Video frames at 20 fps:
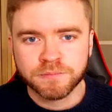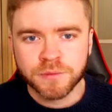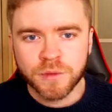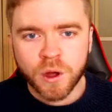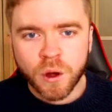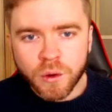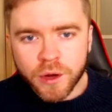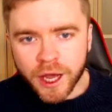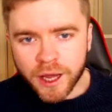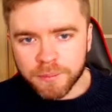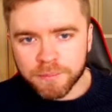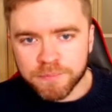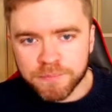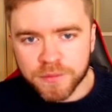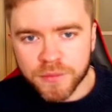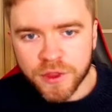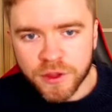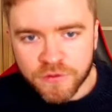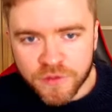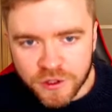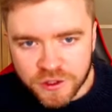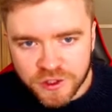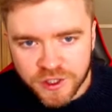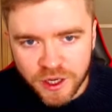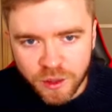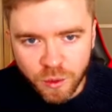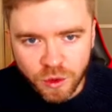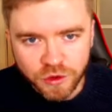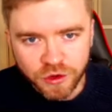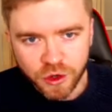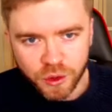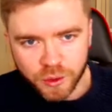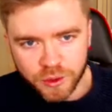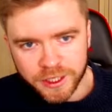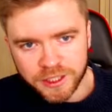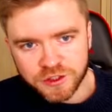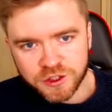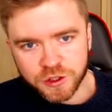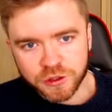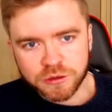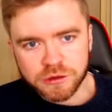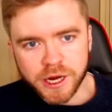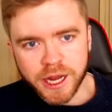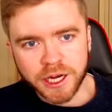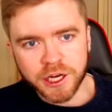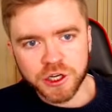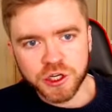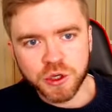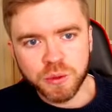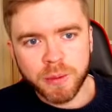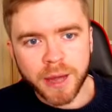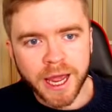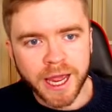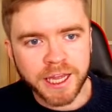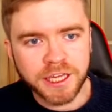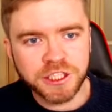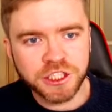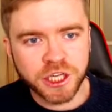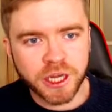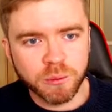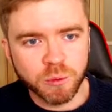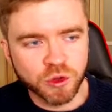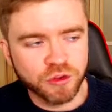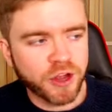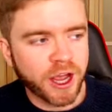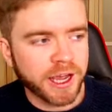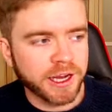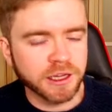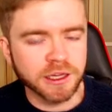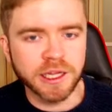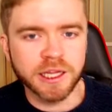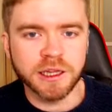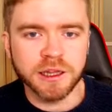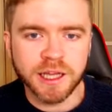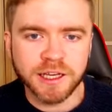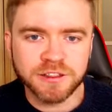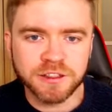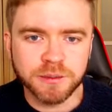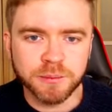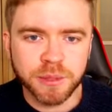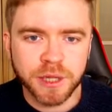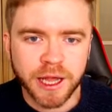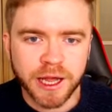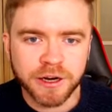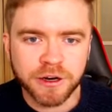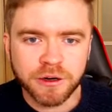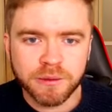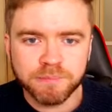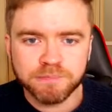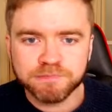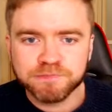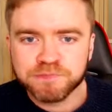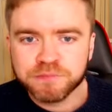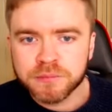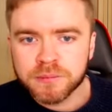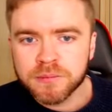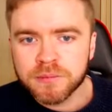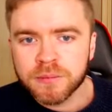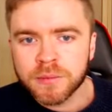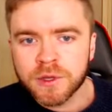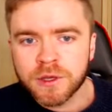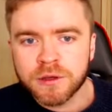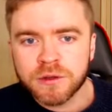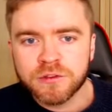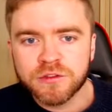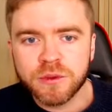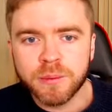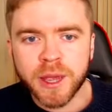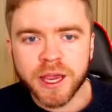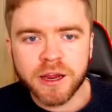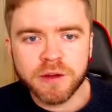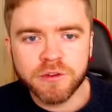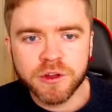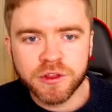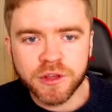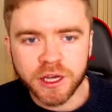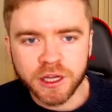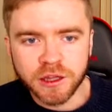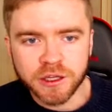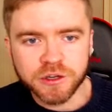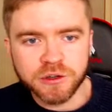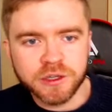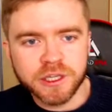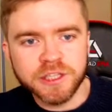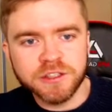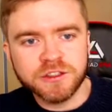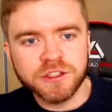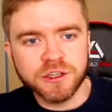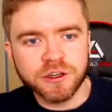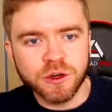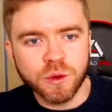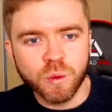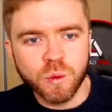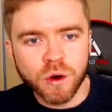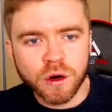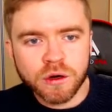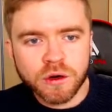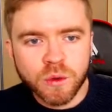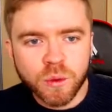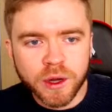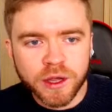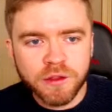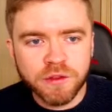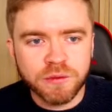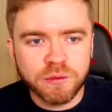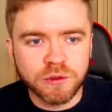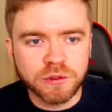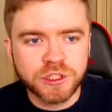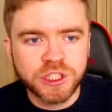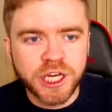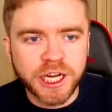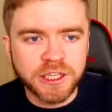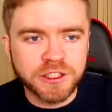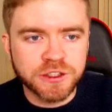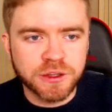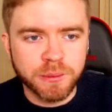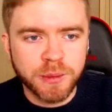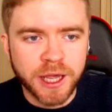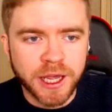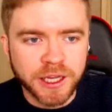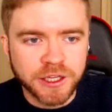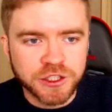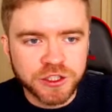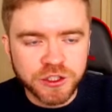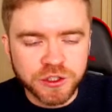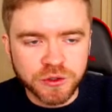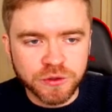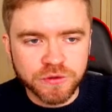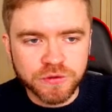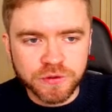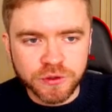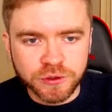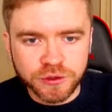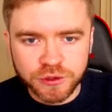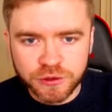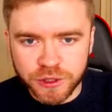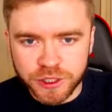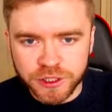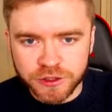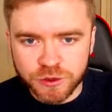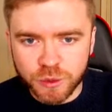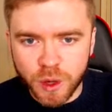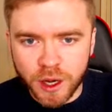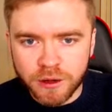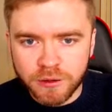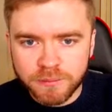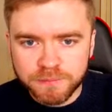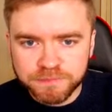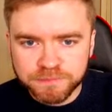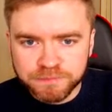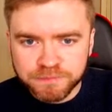Okay, the first thing we'll do is to create a new page, and we'll title it Lesson Planner. To make everything a little easier to work with, we'll change the page to full screen as well.